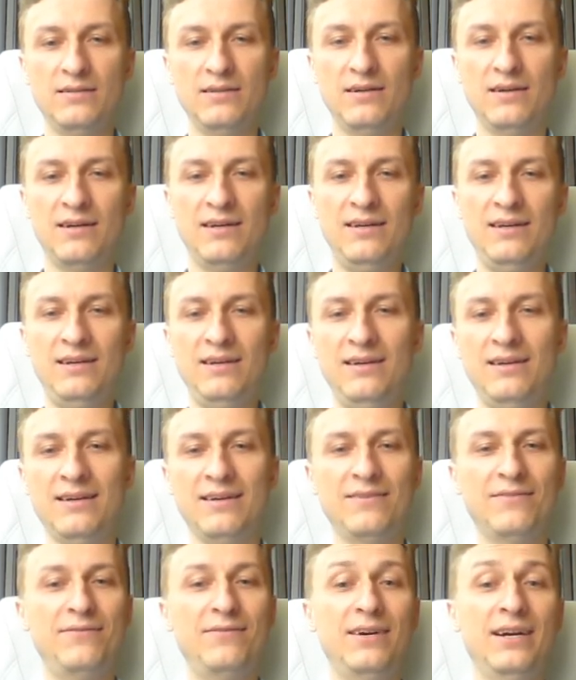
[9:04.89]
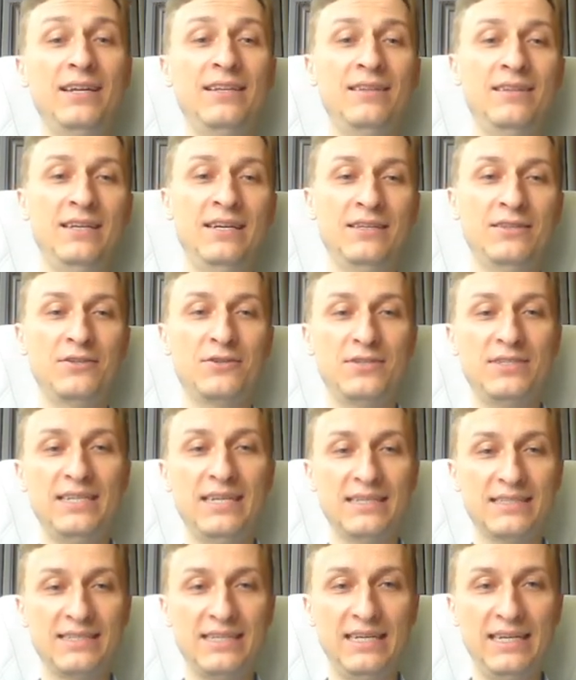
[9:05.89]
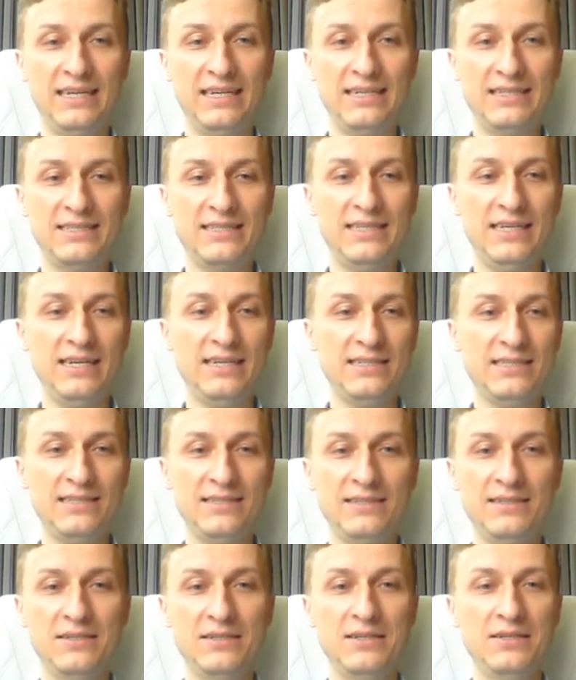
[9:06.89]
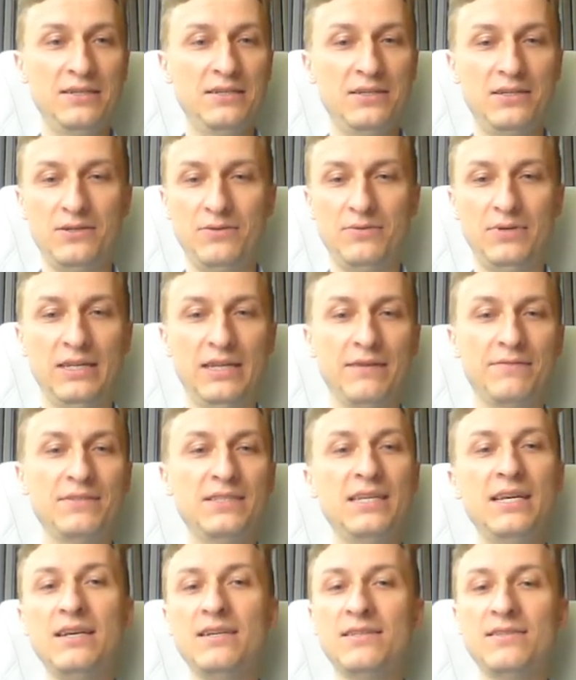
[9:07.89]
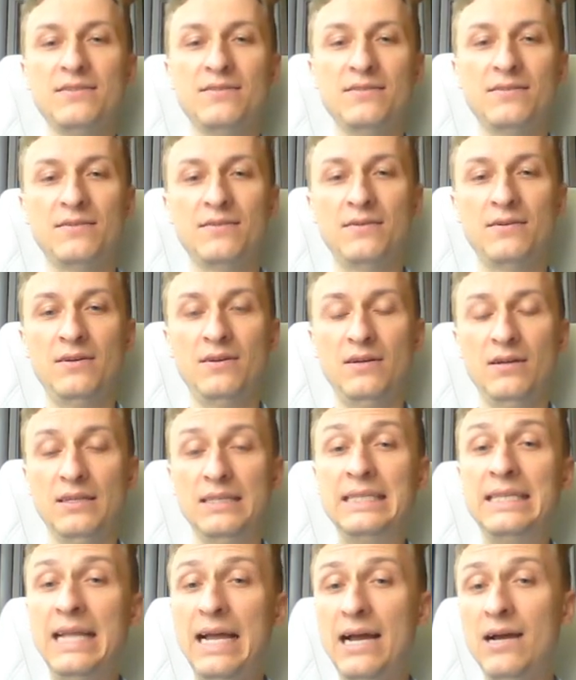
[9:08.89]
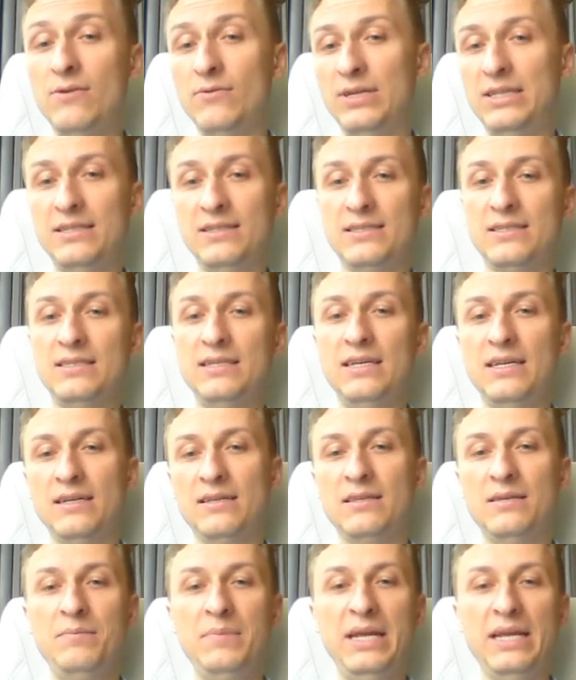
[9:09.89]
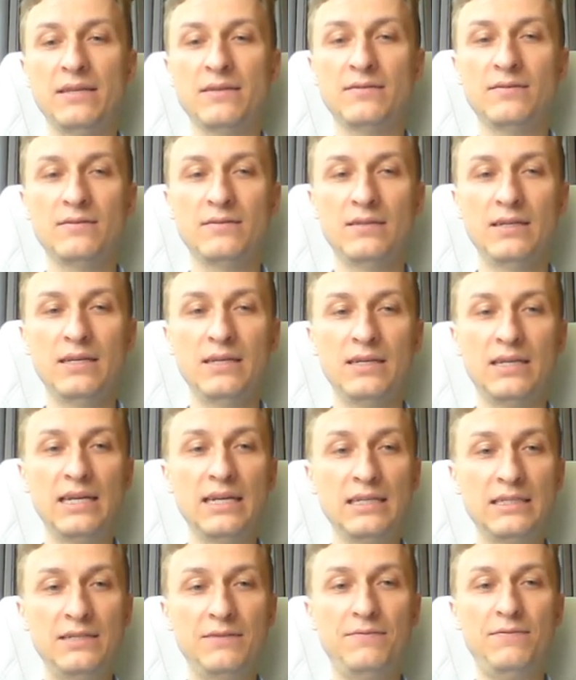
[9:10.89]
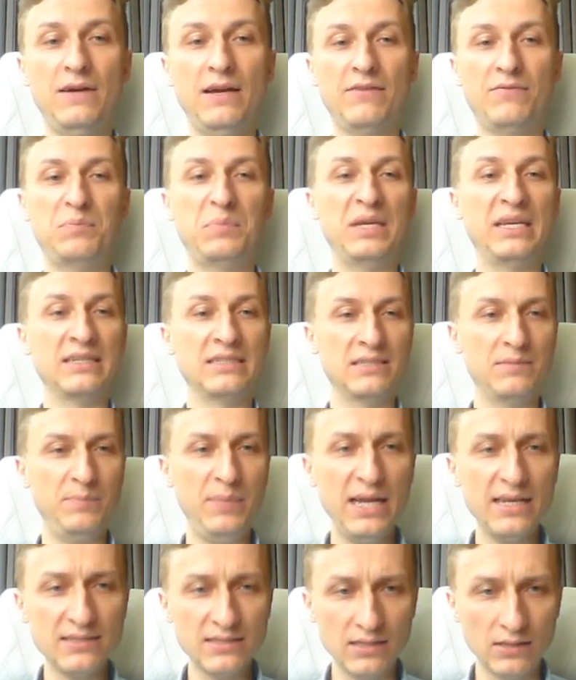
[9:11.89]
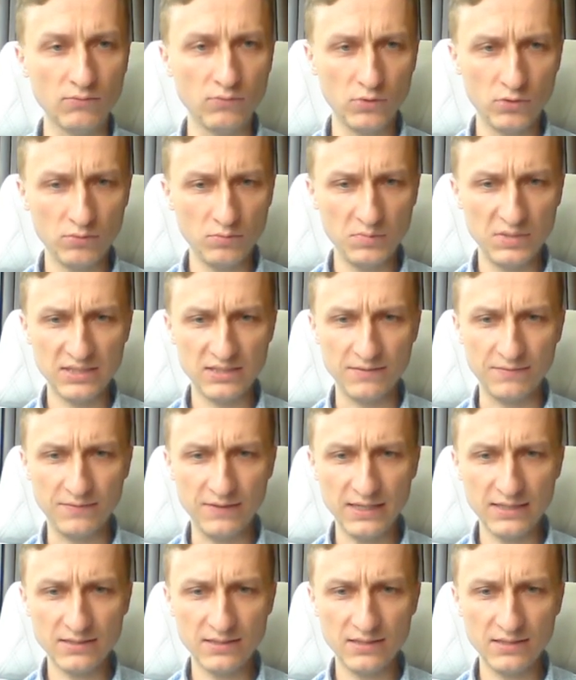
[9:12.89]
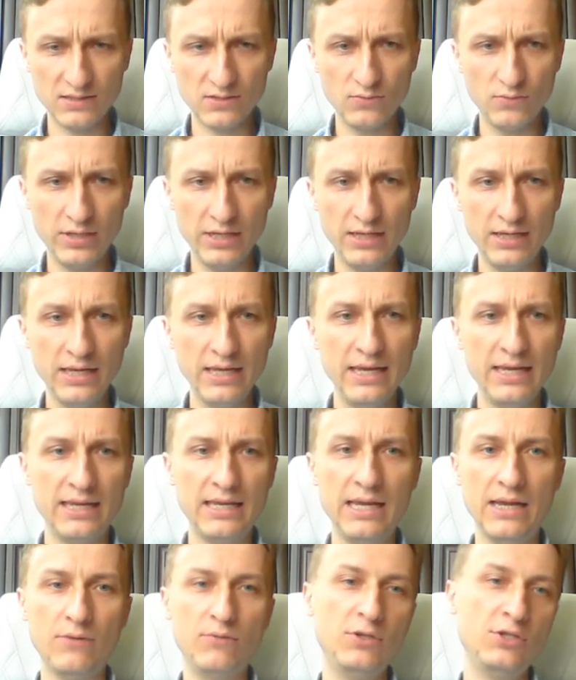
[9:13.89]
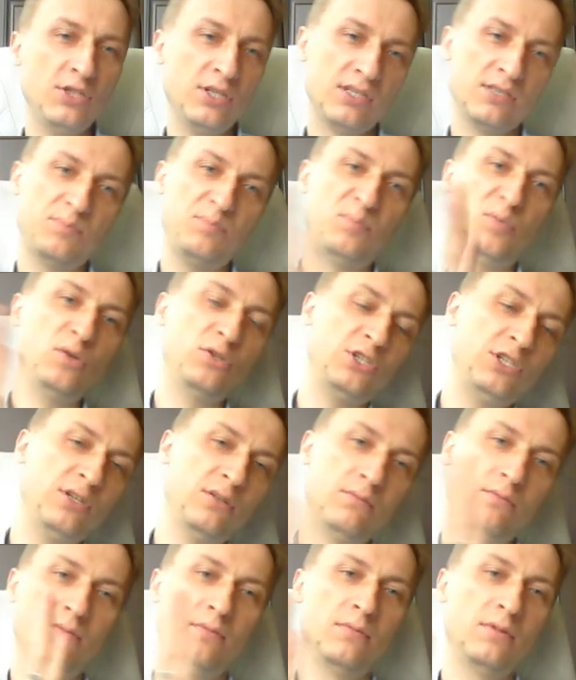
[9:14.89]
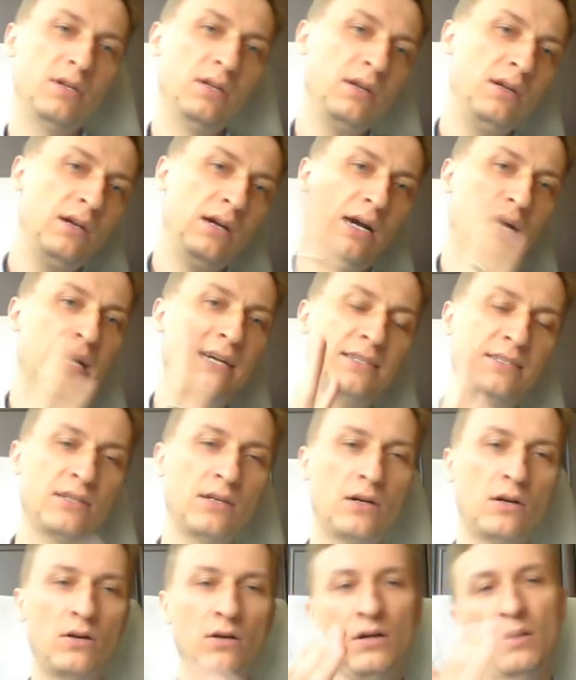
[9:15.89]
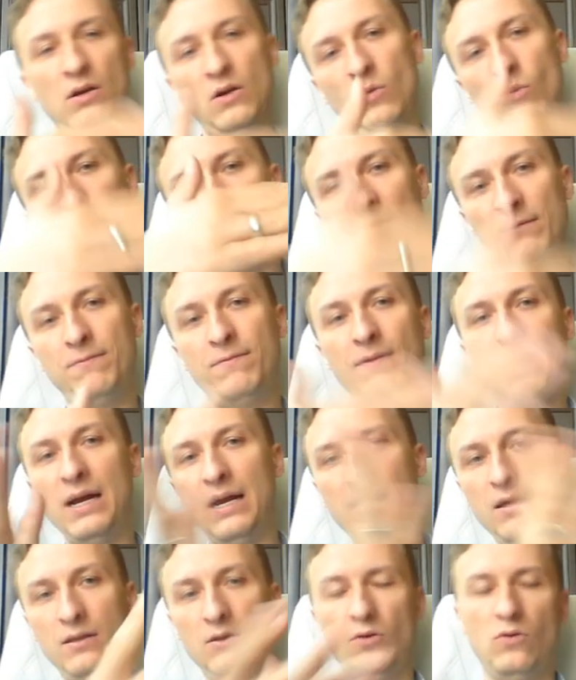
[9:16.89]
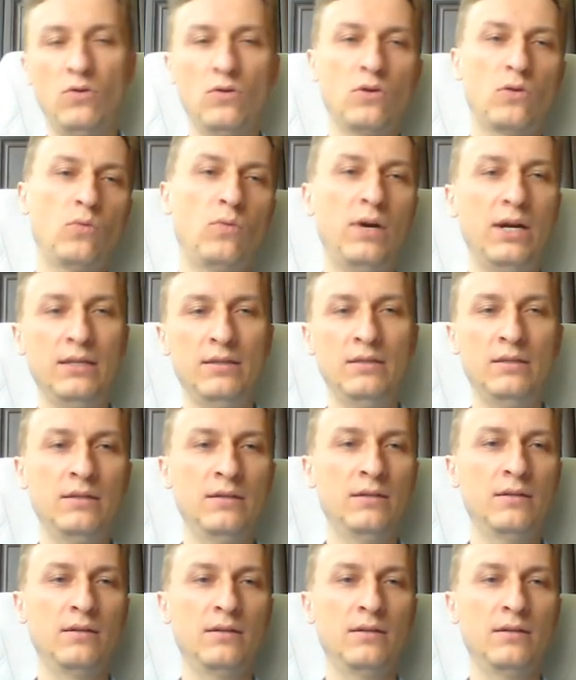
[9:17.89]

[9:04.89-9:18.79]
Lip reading: Ah, finally understands. King e6, queen f6. Now it is seeing the mate. King d5 being the best, and what would be the fastest way? Yeah, we just push him either one file or one...